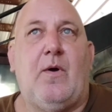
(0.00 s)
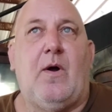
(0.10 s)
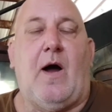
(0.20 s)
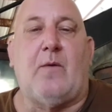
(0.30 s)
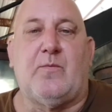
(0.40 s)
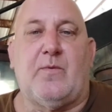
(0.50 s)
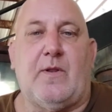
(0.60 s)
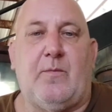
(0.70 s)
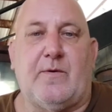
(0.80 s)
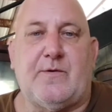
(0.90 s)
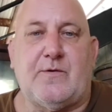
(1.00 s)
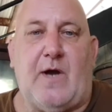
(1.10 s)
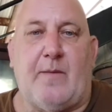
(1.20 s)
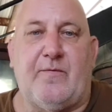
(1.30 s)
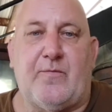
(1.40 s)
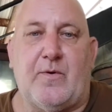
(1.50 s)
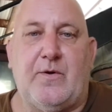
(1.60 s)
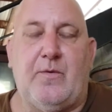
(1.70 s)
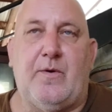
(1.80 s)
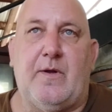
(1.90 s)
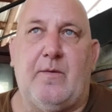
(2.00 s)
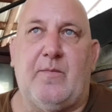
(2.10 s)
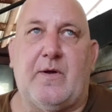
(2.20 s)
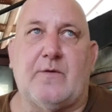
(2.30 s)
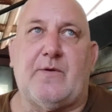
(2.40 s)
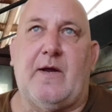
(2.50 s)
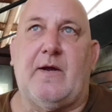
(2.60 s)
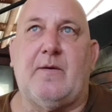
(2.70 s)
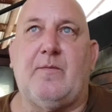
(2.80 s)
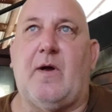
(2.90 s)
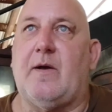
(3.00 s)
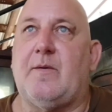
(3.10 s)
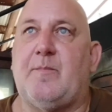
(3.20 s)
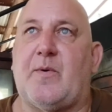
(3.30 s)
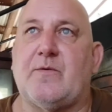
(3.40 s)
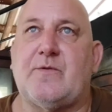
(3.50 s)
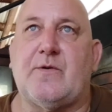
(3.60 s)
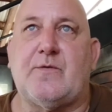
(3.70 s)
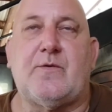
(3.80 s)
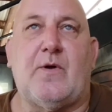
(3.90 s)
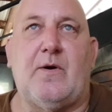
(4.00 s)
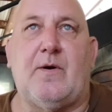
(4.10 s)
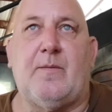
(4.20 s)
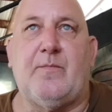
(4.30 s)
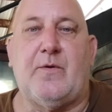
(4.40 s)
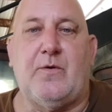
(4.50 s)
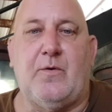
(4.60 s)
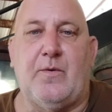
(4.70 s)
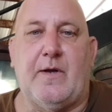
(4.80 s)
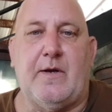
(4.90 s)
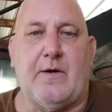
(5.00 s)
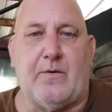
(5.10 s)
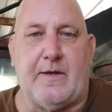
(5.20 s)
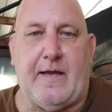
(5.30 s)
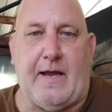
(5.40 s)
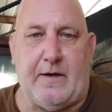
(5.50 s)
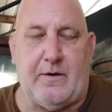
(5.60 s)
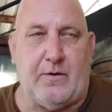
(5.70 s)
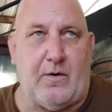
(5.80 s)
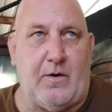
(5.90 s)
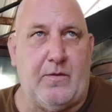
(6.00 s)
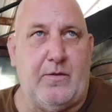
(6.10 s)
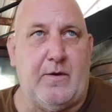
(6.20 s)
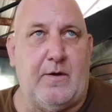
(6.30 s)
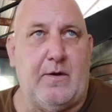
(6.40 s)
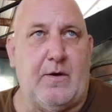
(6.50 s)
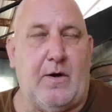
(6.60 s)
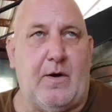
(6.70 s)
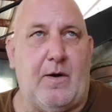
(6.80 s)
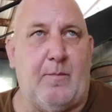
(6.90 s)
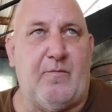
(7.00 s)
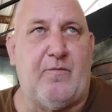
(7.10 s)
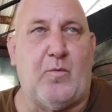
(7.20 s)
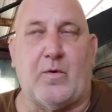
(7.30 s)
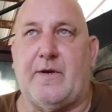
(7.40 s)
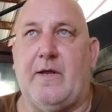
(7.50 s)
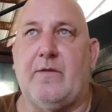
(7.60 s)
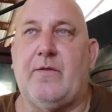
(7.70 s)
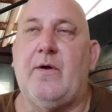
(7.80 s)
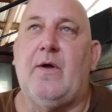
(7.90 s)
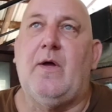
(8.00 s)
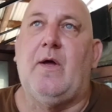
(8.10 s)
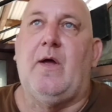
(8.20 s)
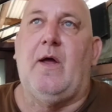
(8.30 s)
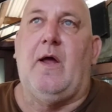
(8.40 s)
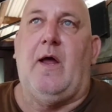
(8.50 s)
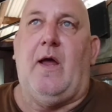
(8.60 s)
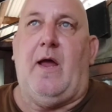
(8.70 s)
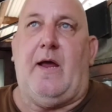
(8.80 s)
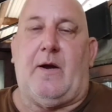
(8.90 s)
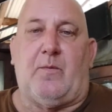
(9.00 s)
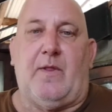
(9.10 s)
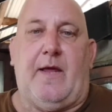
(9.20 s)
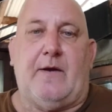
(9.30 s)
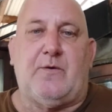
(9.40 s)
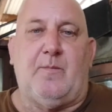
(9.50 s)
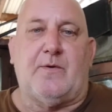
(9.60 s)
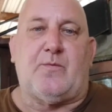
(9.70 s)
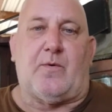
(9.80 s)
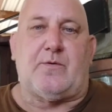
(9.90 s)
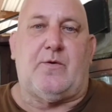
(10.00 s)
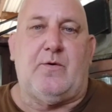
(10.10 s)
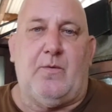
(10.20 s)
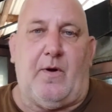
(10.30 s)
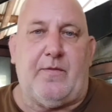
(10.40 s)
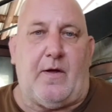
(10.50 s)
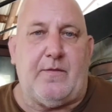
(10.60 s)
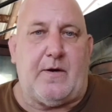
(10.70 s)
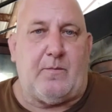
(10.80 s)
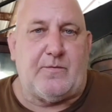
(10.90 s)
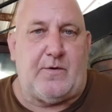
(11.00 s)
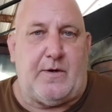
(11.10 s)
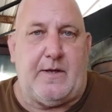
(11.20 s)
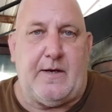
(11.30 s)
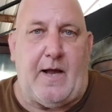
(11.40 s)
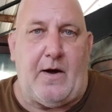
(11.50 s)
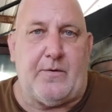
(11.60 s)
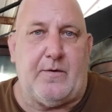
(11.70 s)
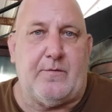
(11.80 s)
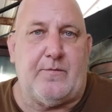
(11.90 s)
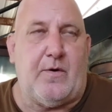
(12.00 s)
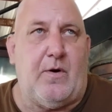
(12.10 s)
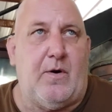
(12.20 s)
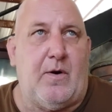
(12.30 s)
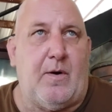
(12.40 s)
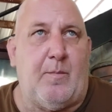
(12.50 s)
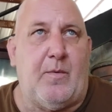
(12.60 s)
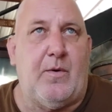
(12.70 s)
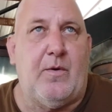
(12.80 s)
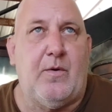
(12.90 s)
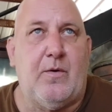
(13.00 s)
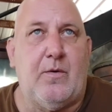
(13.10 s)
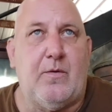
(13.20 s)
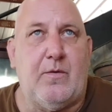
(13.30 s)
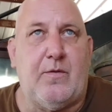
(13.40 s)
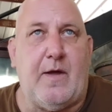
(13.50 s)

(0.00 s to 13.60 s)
I really wasn't shopping for a unit because I had purchased the unit here in Canton on the 14th, and I really had too much work to do. I thought that I was going to get out of that